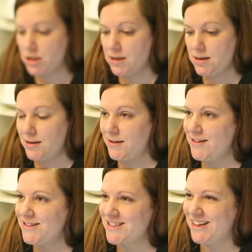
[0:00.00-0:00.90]

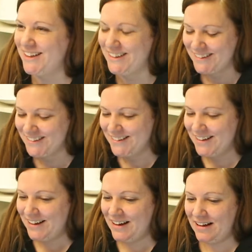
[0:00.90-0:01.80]
is
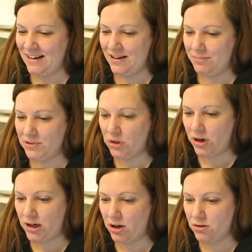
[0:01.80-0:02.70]

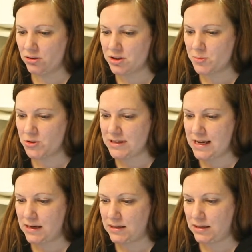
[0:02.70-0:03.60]
Laura Kogler's
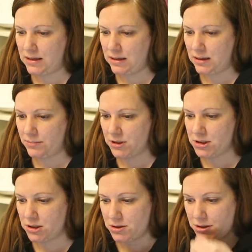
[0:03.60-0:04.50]
Mosaic Knitting, and I'm going to
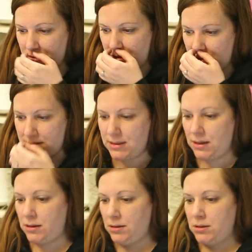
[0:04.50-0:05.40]
show it to you here in a
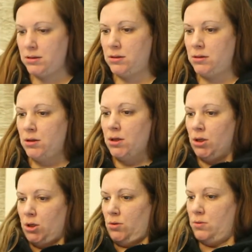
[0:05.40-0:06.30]
second,
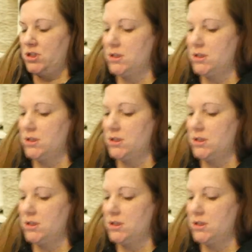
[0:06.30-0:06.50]
which